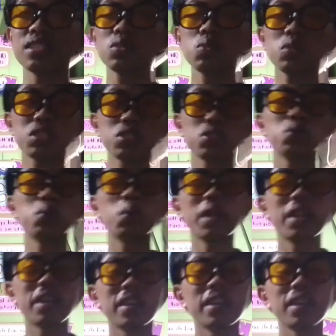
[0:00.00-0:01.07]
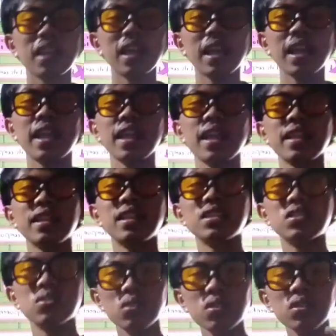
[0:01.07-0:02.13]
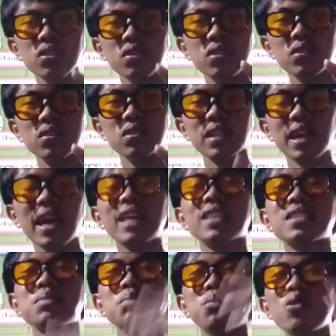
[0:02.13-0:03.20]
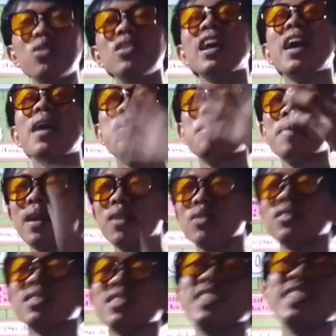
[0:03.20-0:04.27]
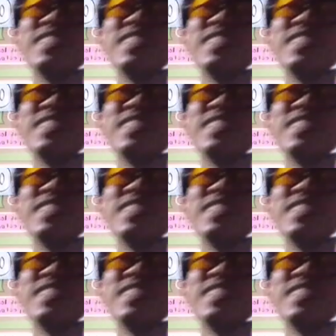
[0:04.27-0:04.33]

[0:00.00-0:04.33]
situation where the solute has more amount